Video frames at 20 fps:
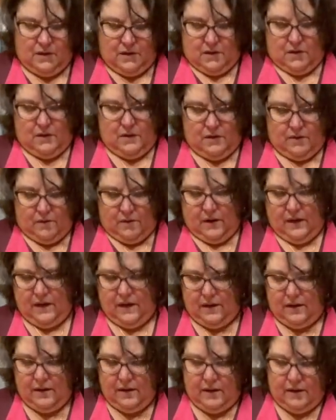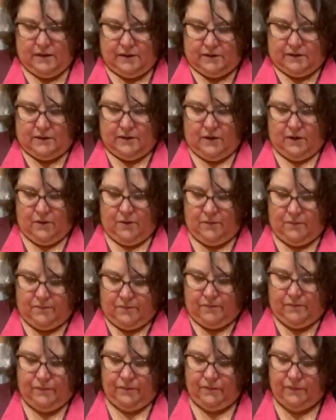All right. So,
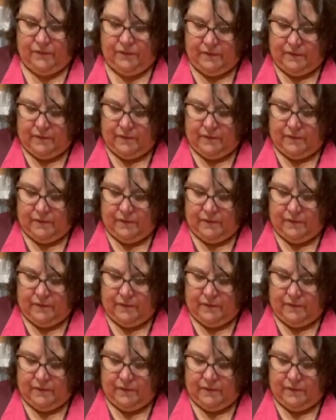you